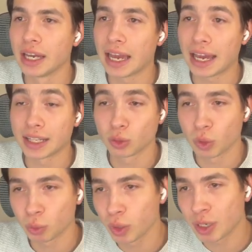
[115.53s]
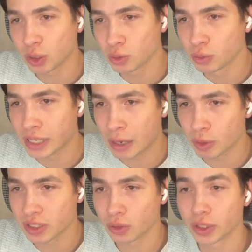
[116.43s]
And what we want to do now
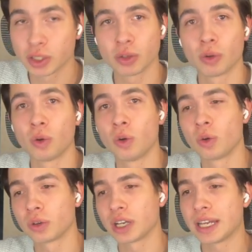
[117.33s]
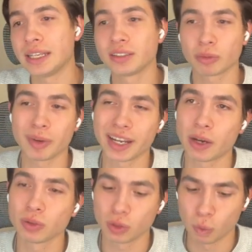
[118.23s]
is connect our Instagram
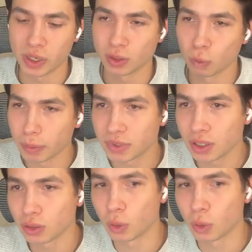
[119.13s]
account with Whipsy, so